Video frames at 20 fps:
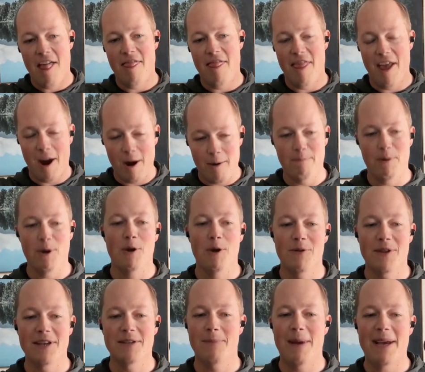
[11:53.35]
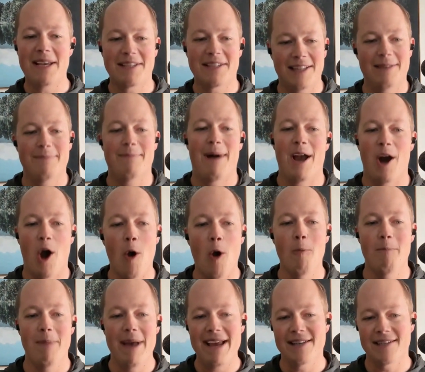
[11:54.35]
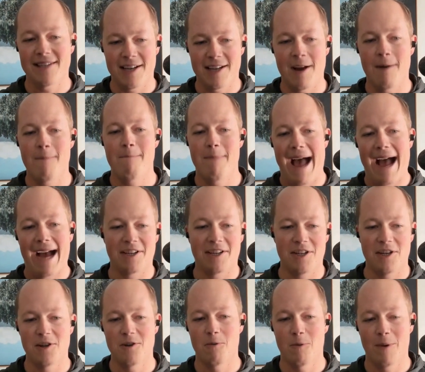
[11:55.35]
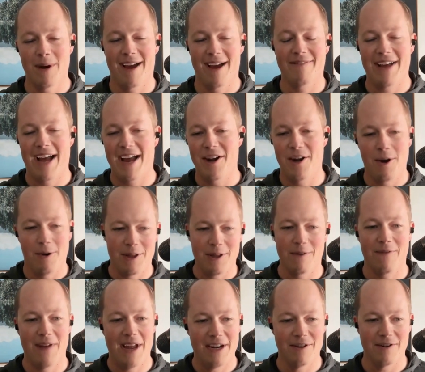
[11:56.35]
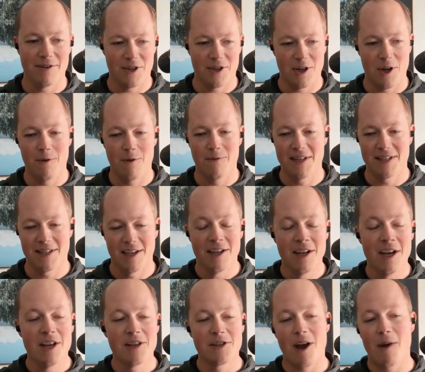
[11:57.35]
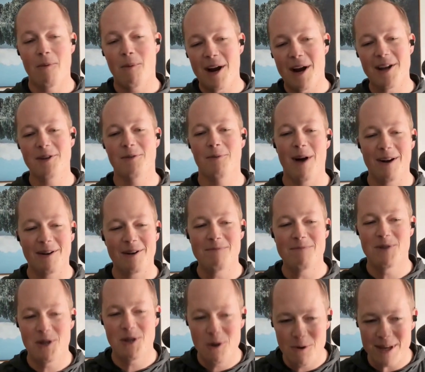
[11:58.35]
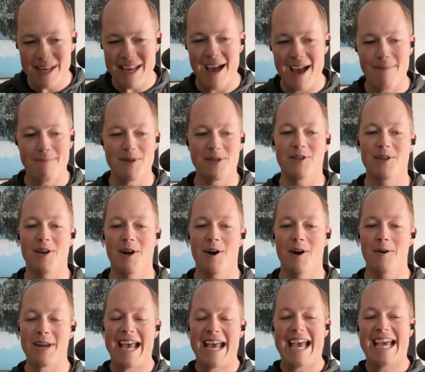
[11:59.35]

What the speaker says: their booth is basically my home base to come back to when I've got no other vendors to go visit. So I wanted to welcome to the episode